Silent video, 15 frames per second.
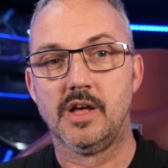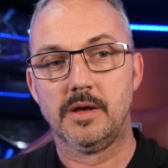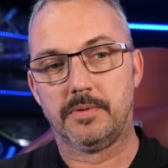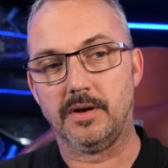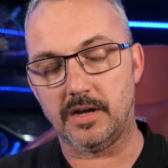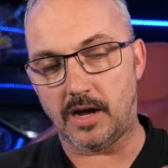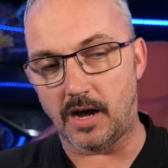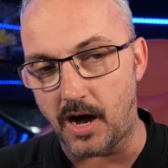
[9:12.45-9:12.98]

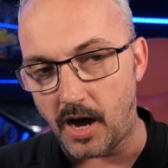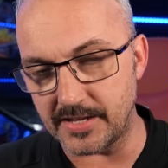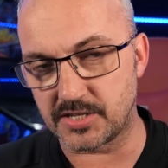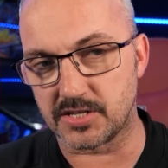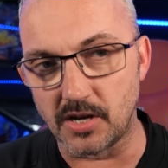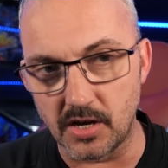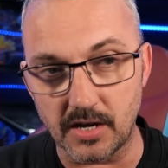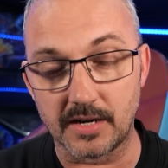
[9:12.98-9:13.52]
But I
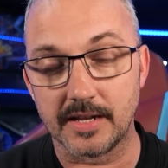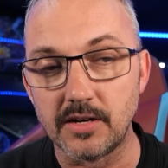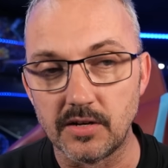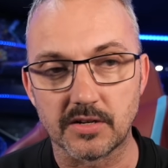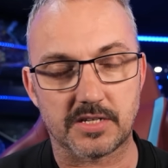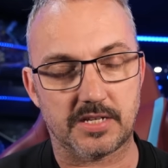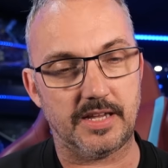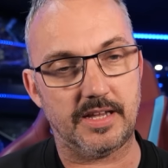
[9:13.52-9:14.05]
certainly
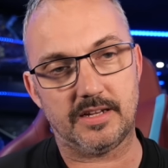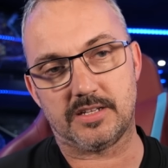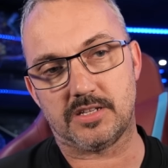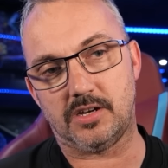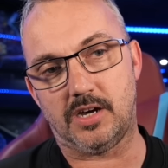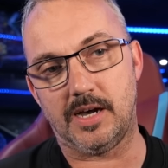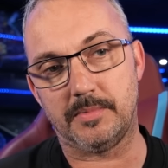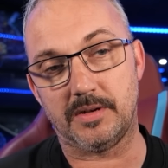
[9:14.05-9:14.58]
looked at it at the
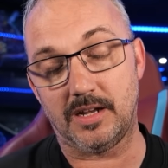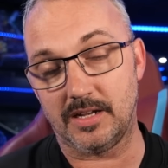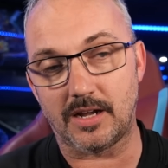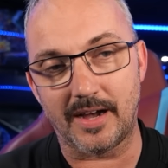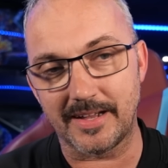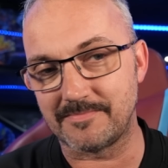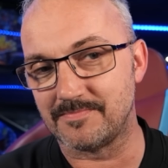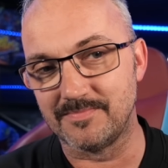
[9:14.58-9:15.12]
time. And I
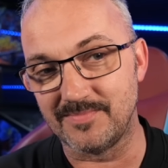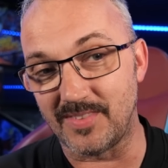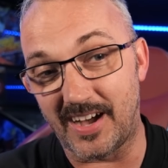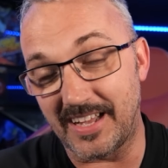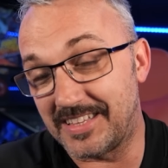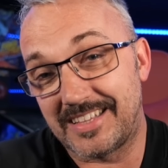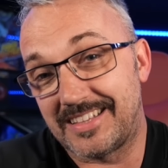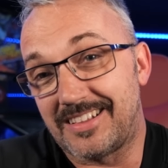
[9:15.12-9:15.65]
I,
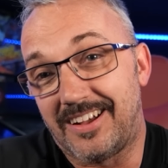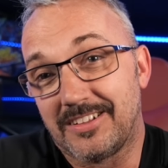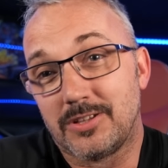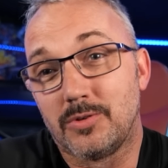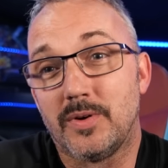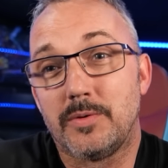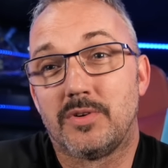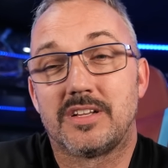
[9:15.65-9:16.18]
I, I
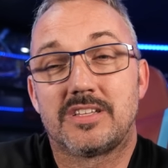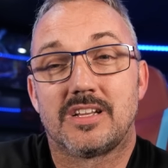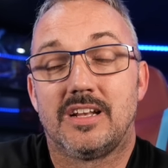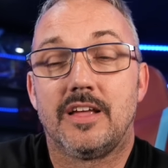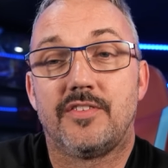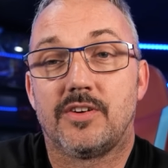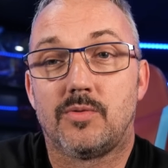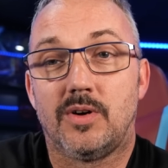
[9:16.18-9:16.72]
thought he wanted to
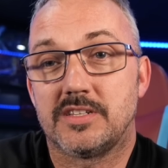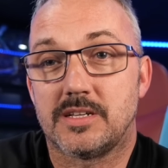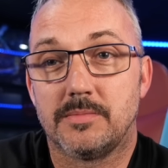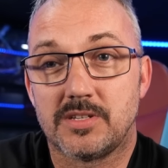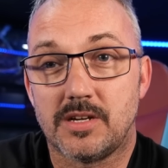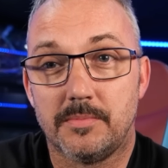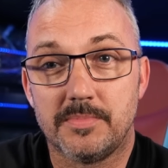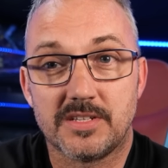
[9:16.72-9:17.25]
leave for quite some
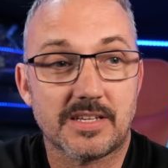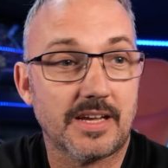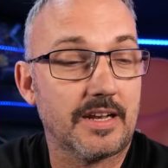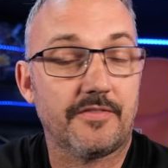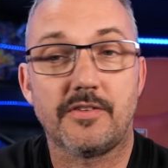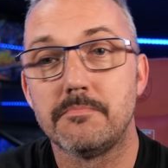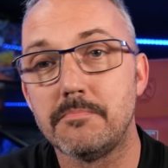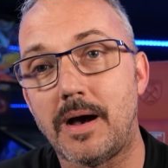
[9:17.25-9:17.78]
time. I've been saying
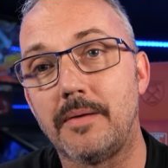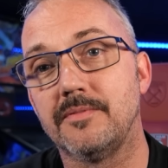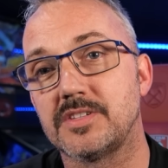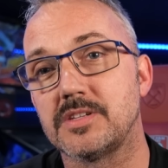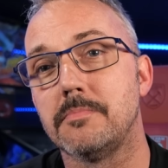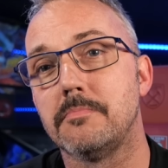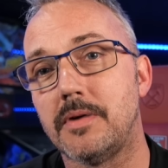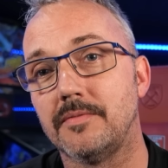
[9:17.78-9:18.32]
it for
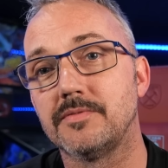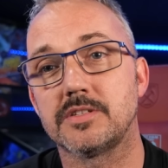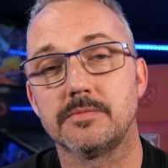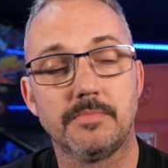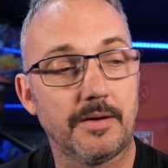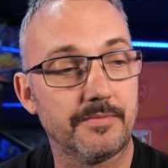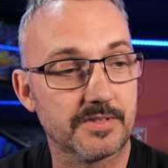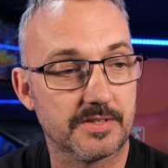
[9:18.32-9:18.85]
months and months
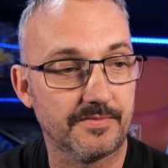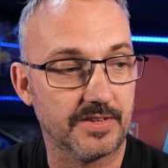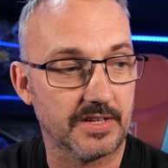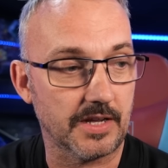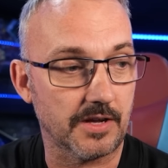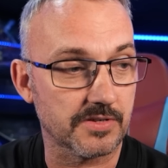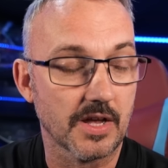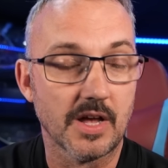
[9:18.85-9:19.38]
and months in
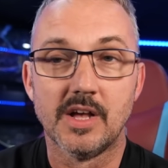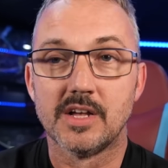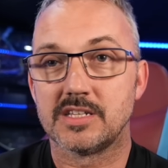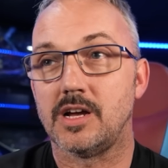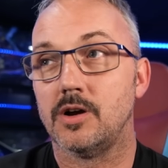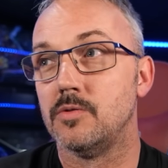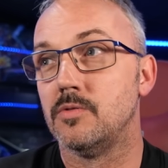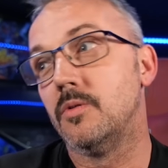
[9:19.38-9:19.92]
videos.
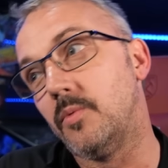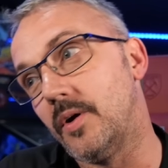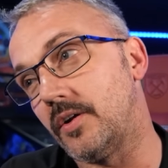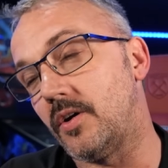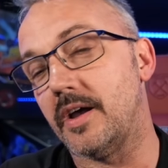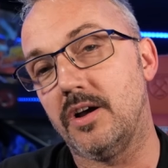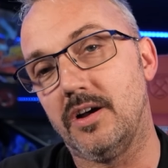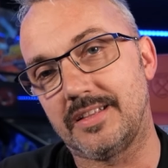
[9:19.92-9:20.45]
So when
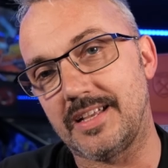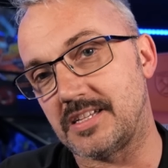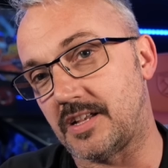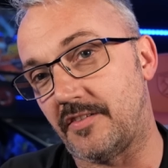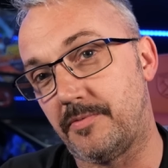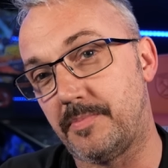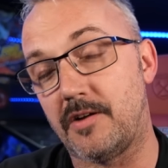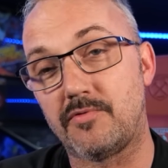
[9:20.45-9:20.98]
I heard that
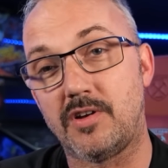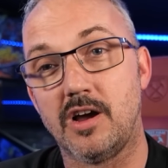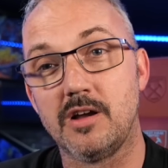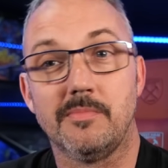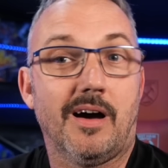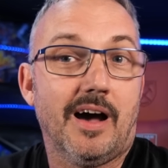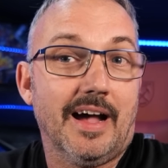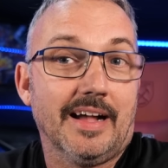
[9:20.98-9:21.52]
stuff about
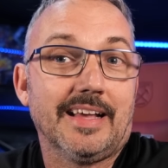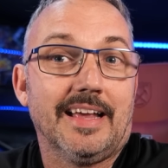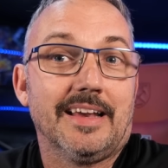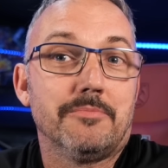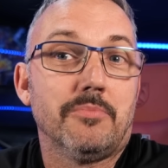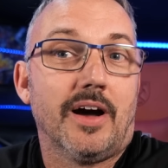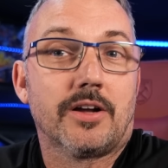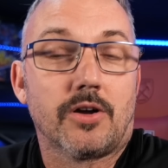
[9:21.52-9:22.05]
Roma,
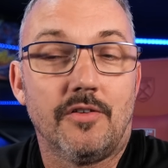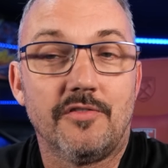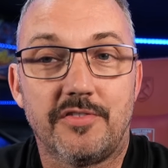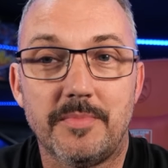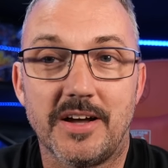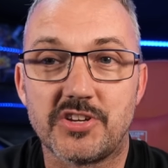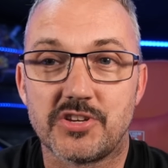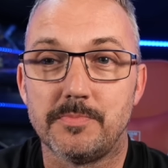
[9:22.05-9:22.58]
again, my
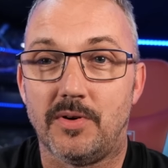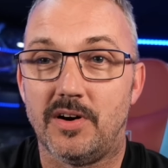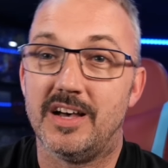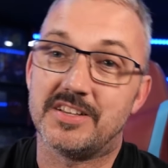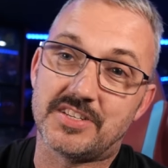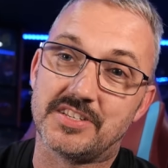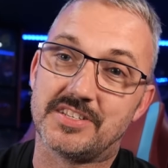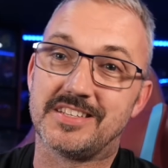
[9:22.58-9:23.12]
confirmation
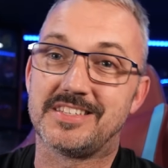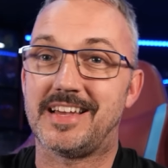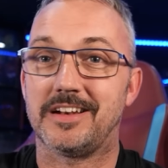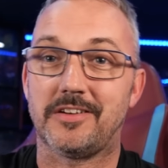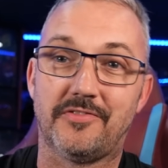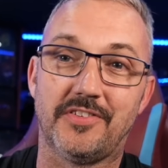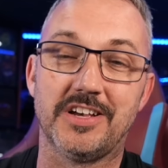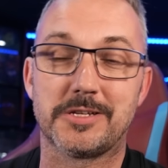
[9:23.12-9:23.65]
bias is to
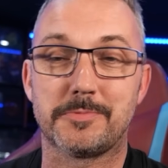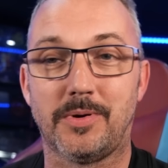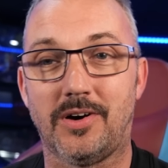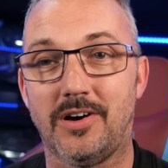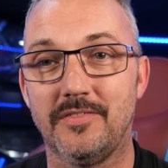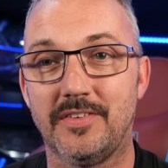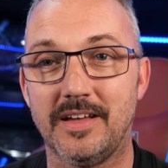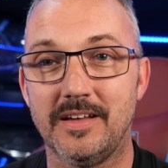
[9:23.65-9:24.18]
take the first
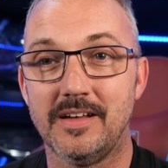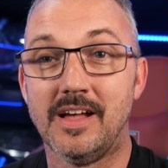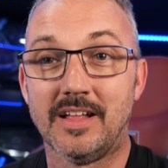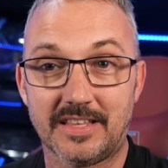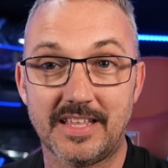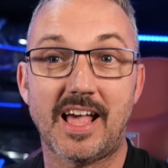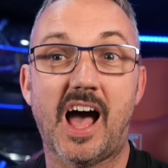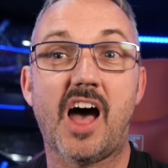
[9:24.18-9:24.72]
part of it.
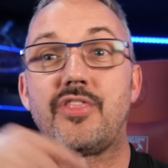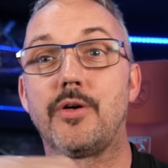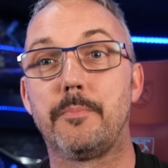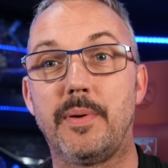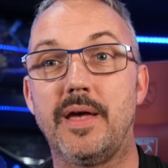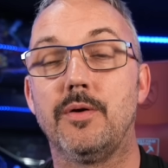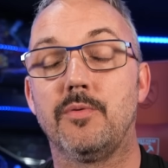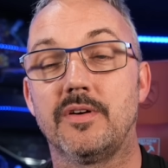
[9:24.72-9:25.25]
The other
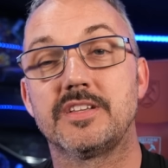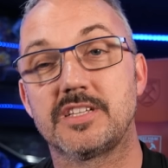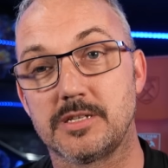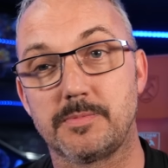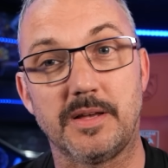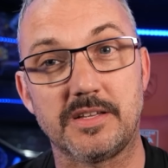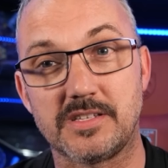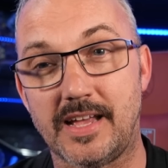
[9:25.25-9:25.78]
bit where he
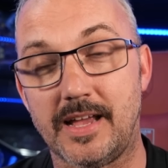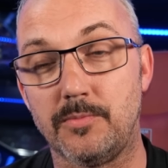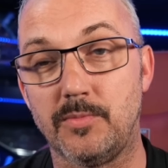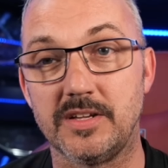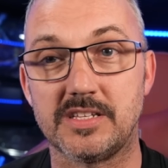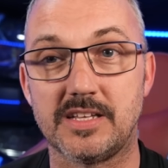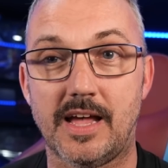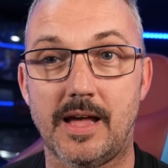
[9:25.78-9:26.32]
says about staying
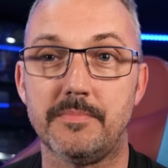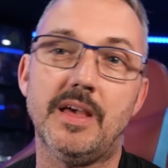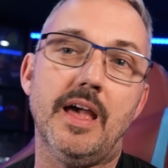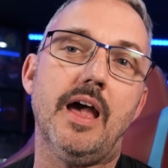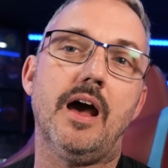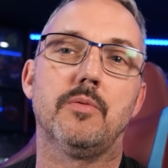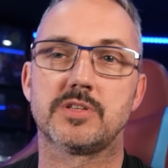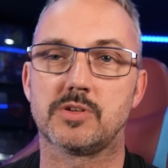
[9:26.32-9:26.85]
West Ham,
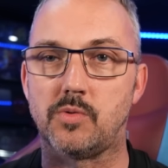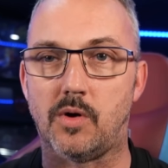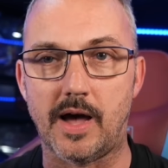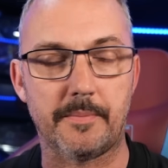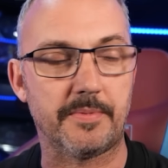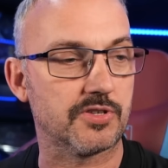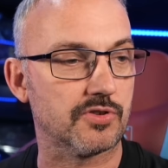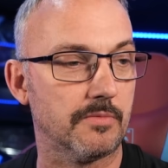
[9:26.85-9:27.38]
yeah, I was quite
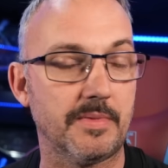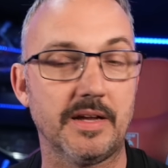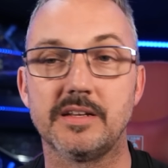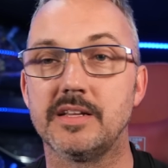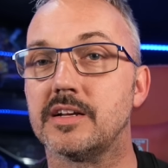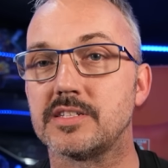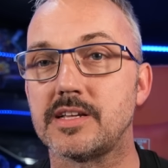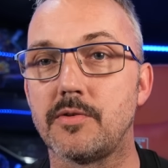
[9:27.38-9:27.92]
happy to amend
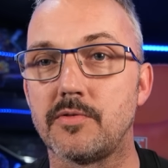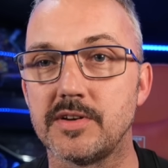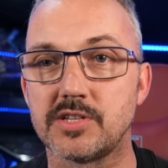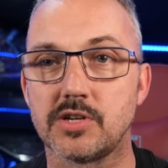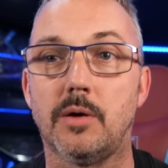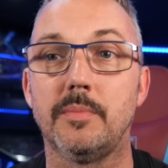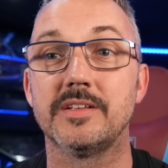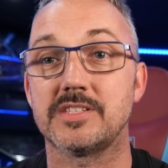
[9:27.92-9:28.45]
it because they were his
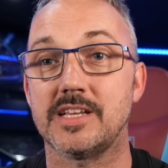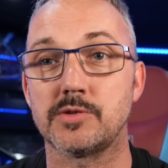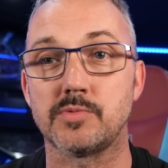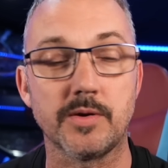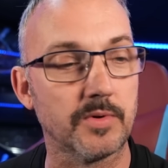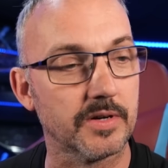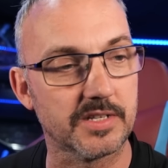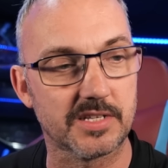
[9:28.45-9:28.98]
comments. That's
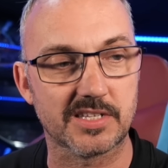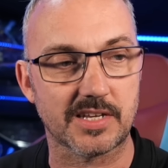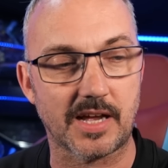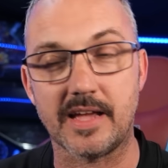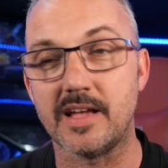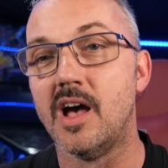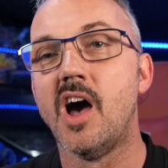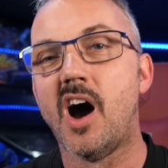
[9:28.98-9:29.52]
what he wanted to
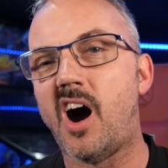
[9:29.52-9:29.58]
say.